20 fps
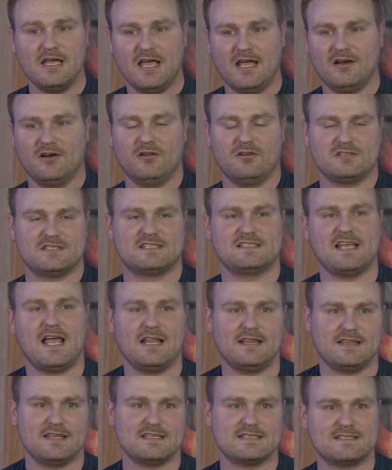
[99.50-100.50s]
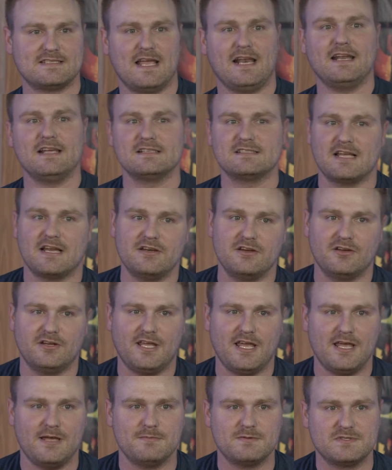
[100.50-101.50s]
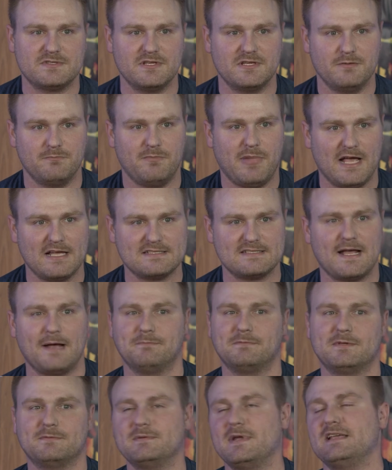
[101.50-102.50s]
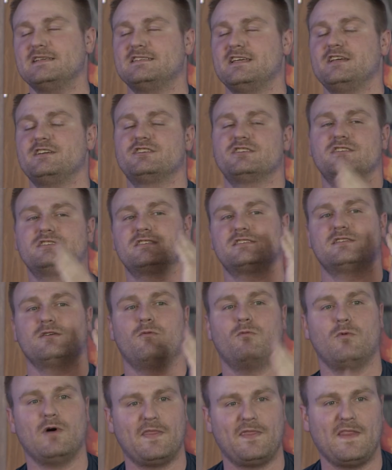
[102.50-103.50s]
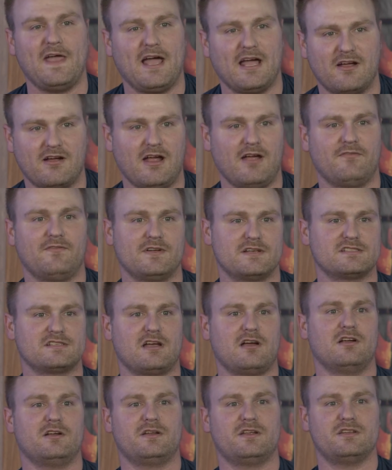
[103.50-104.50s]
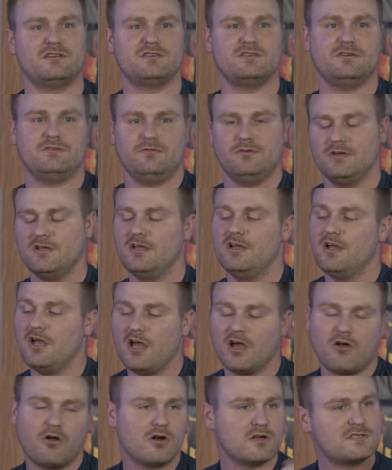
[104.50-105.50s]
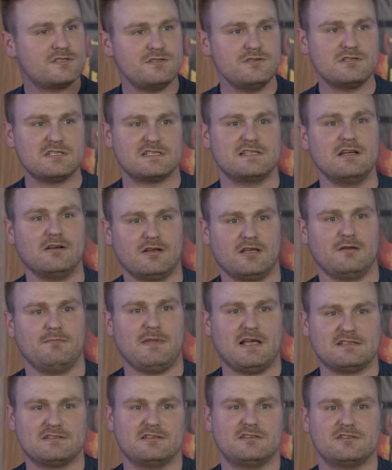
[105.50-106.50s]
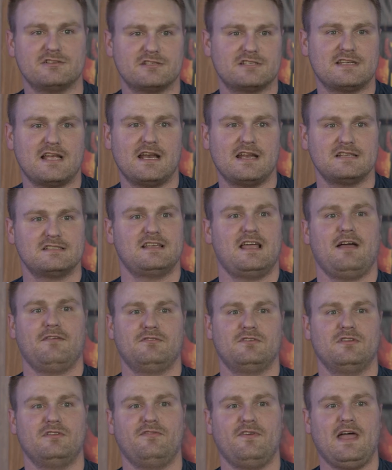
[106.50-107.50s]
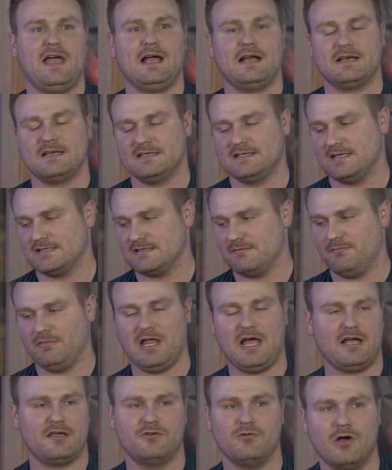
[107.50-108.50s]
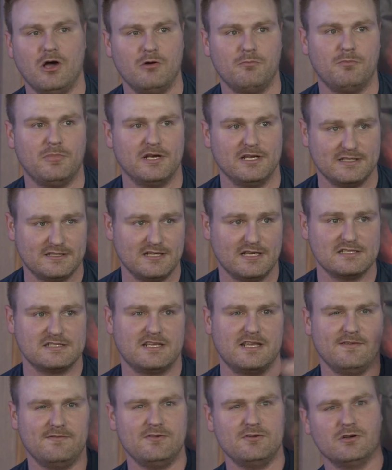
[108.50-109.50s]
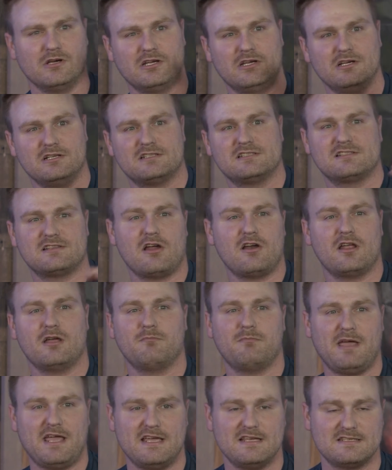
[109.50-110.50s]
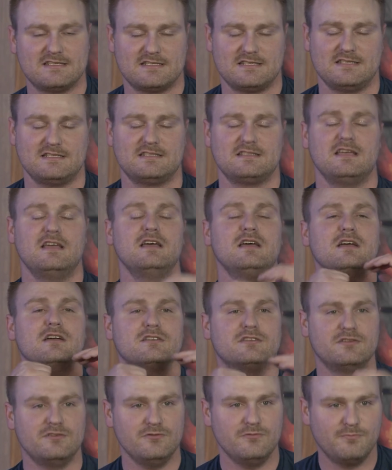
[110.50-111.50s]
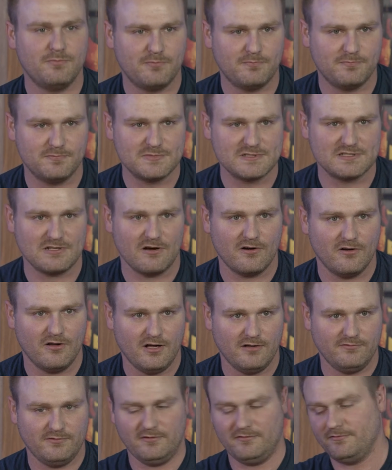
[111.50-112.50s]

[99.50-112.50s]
and it'll set the settings on your games to the best optimizations to what that graphics card can do. Of course, you still can mess with your settings after the fact. It doesn't block you out, but it does give you a good starting basis to start off